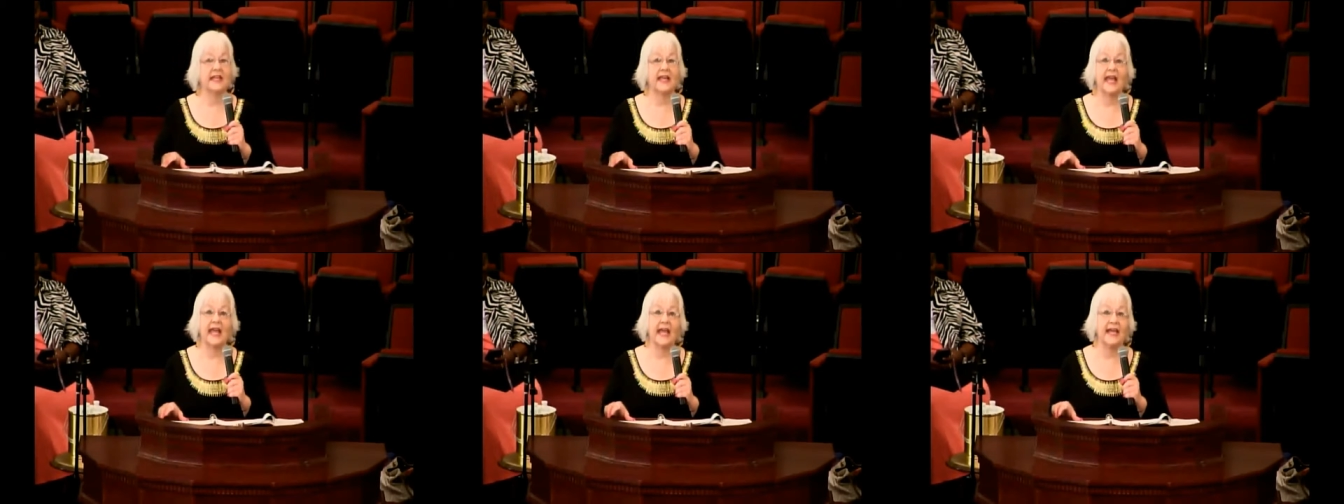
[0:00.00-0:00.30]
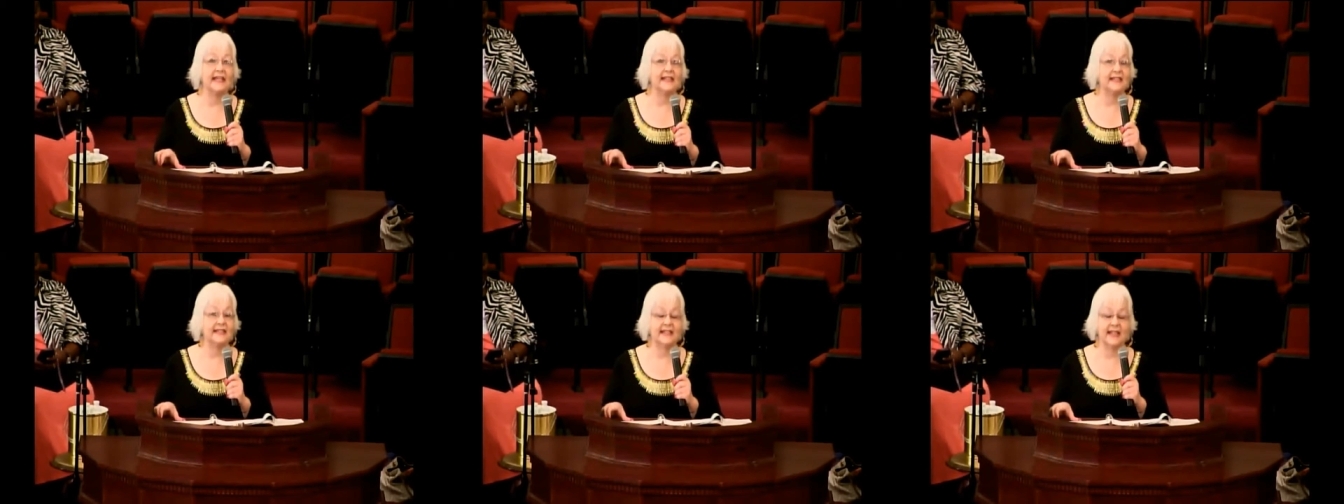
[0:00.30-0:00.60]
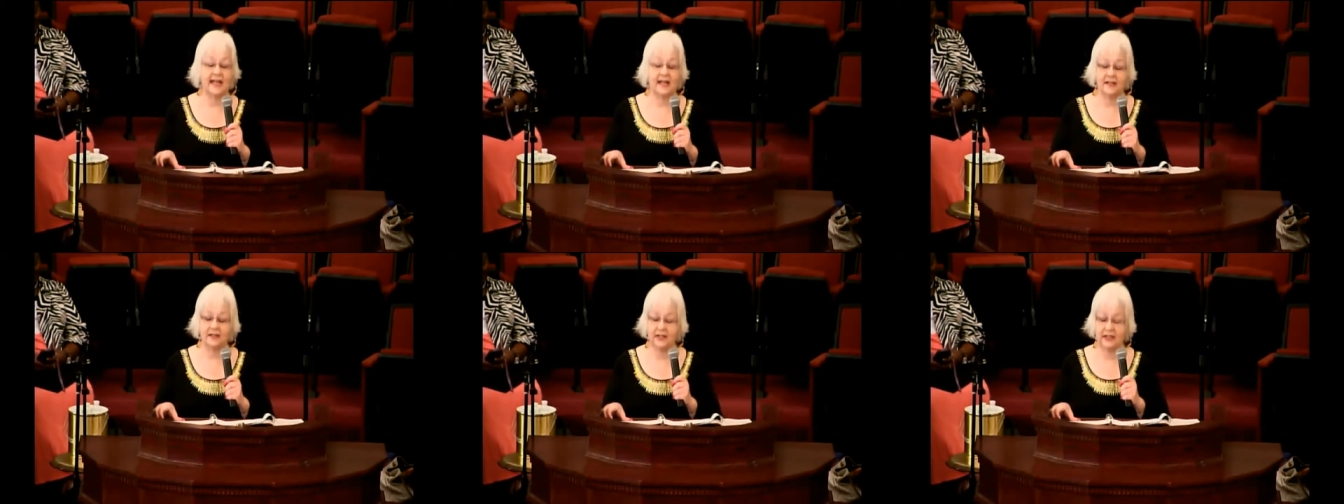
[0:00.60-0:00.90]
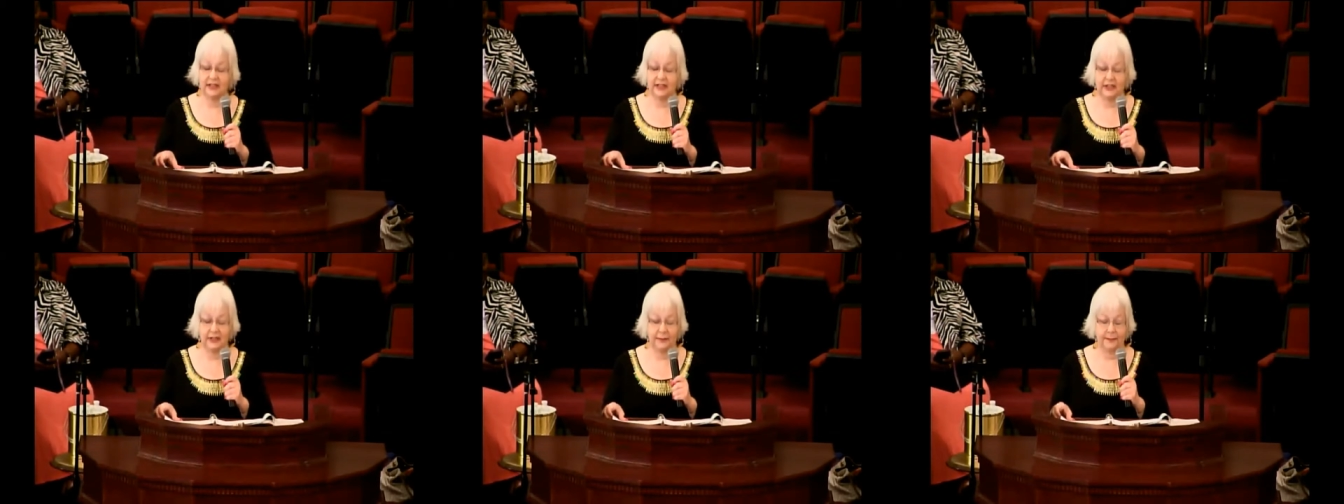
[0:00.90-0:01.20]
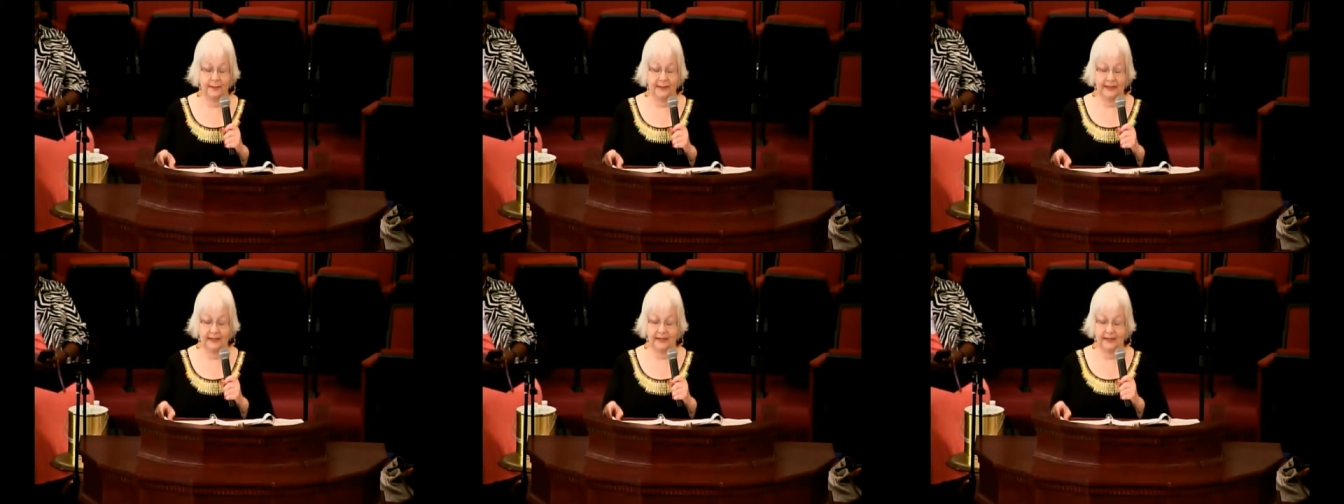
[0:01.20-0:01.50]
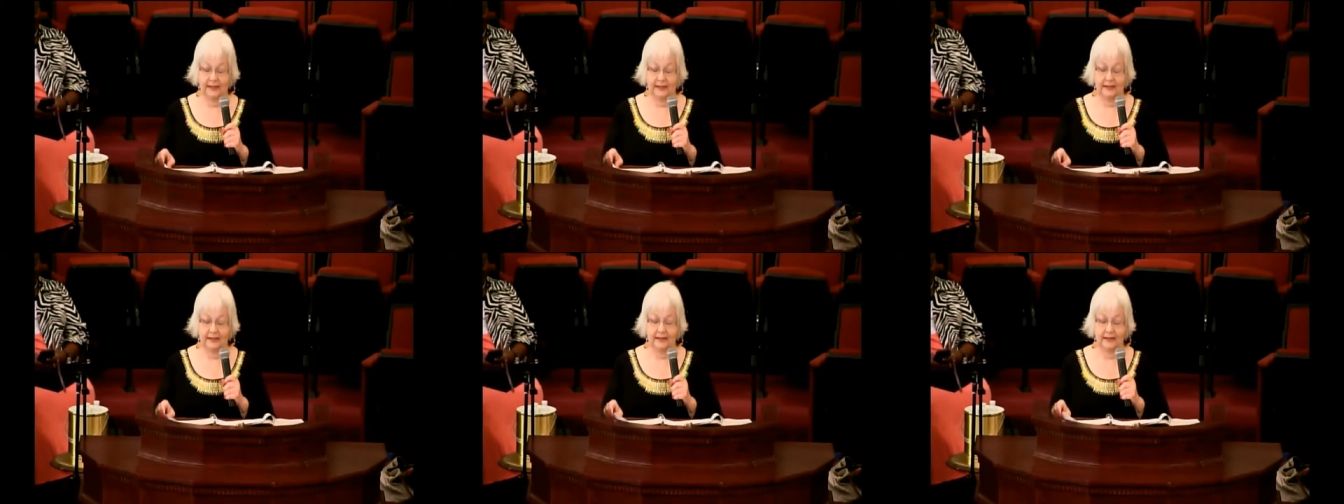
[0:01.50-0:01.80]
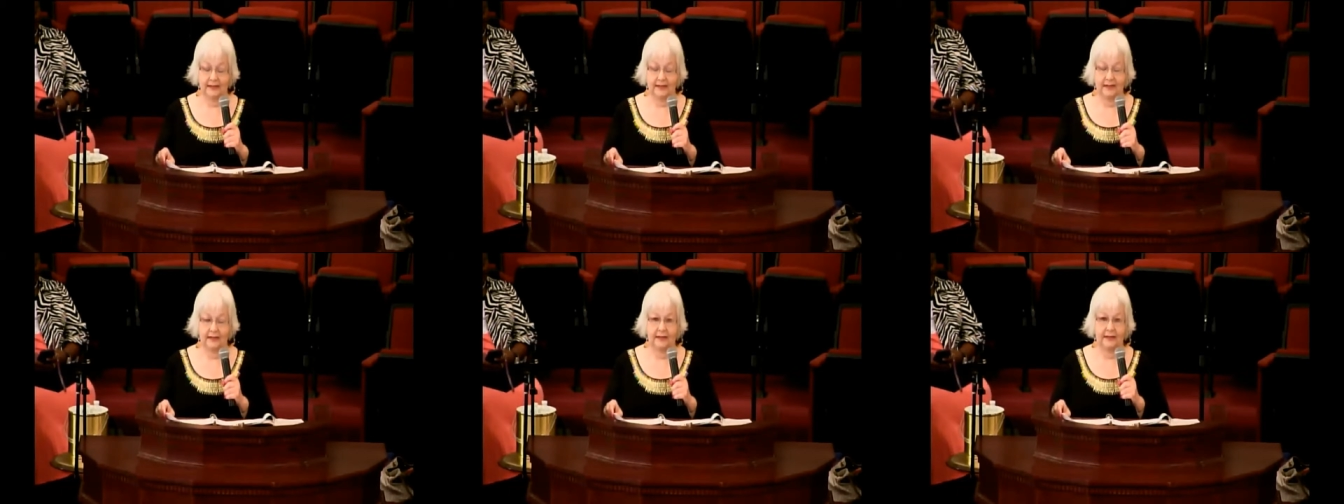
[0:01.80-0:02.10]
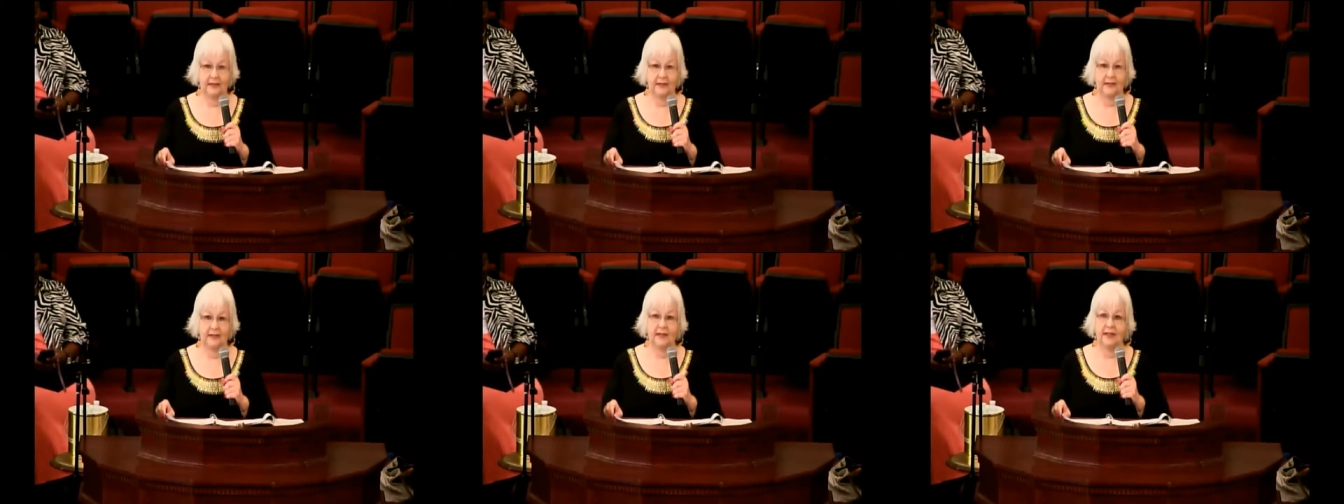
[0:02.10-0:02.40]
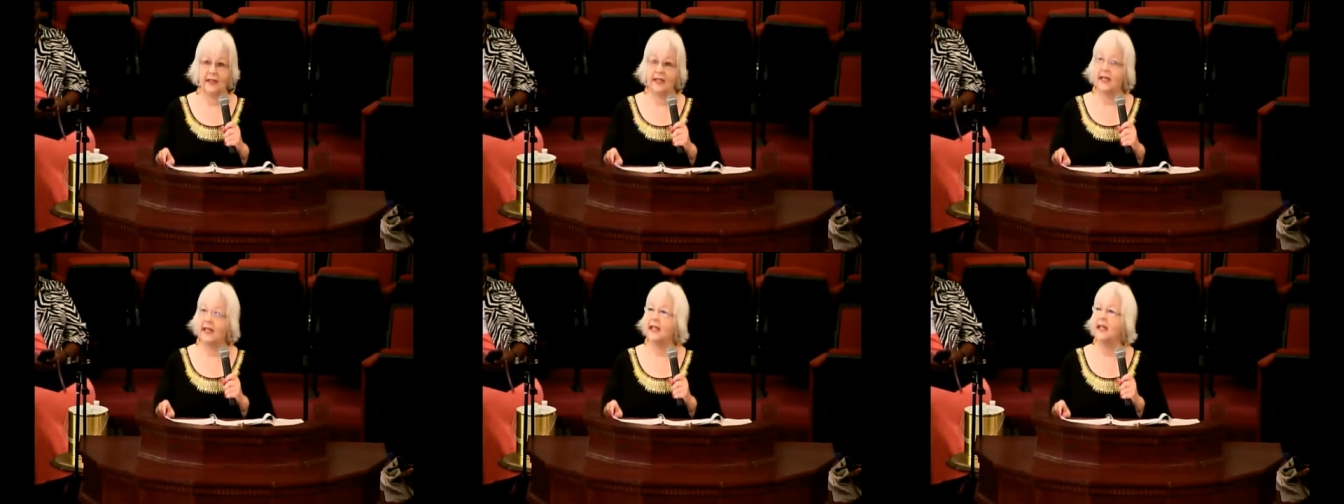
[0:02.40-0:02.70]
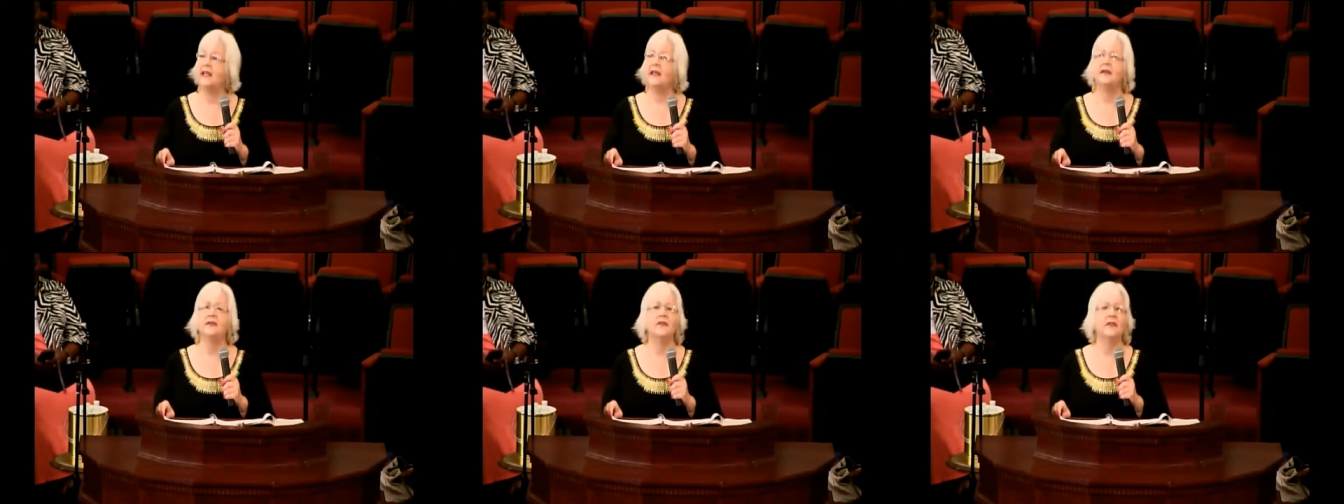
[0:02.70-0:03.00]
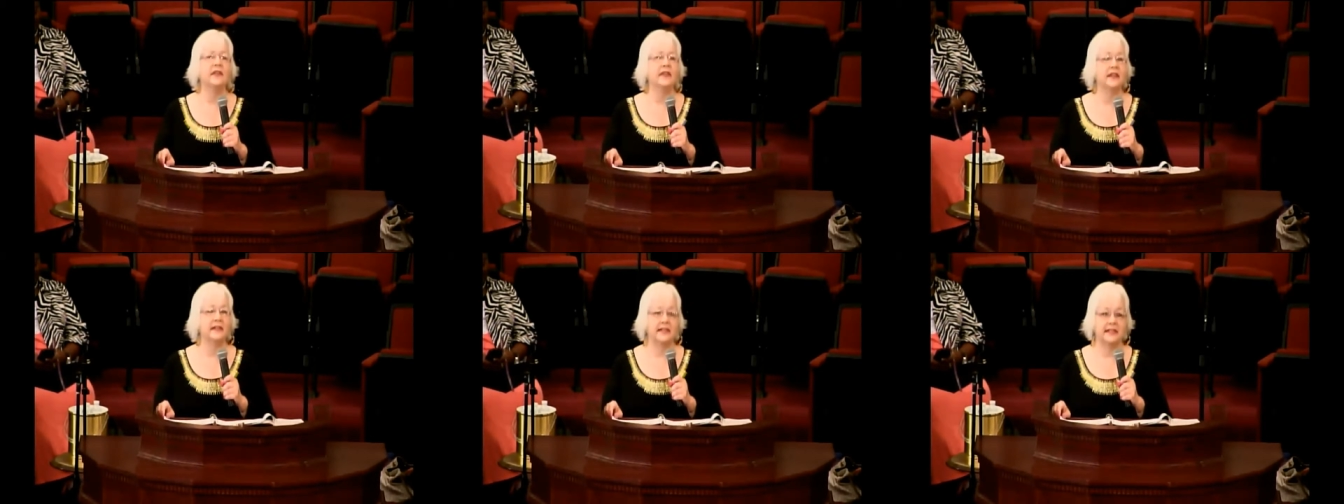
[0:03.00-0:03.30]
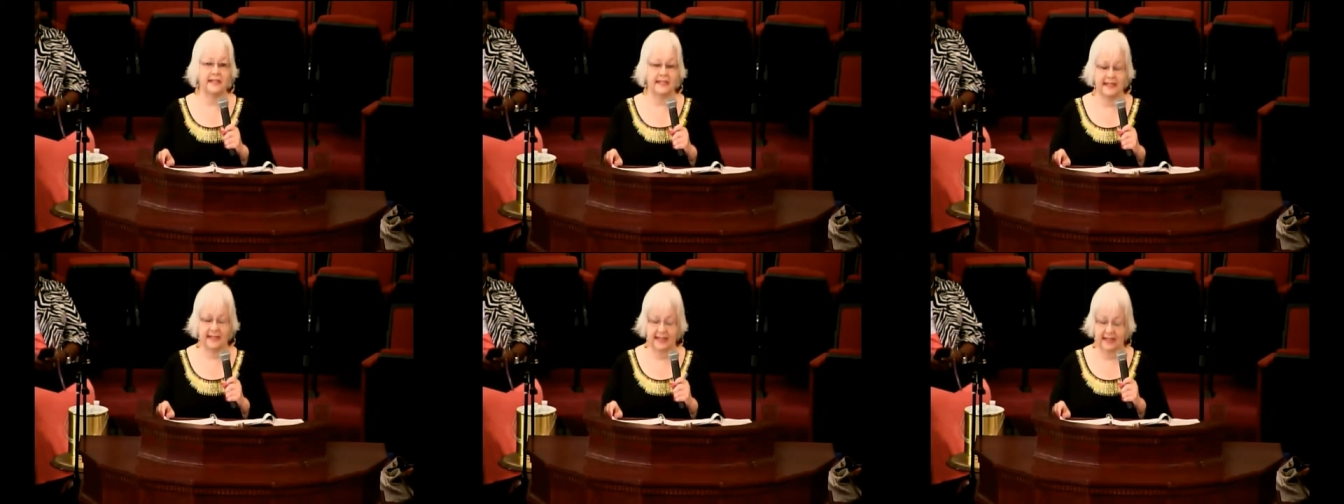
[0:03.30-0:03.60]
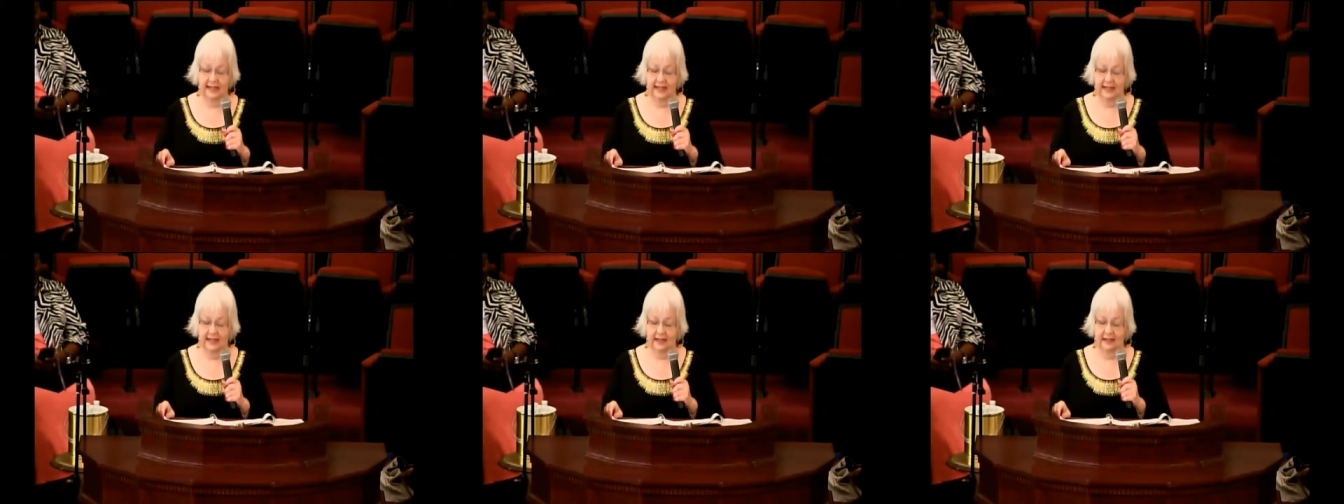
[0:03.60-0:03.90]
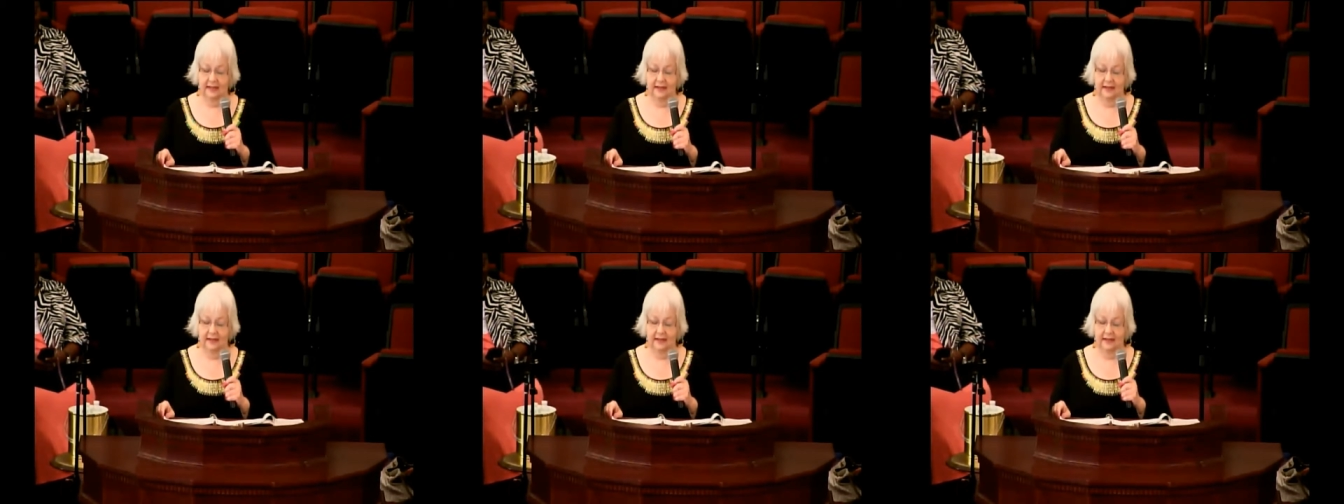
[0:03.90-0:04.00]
cast out demons, heal the sick,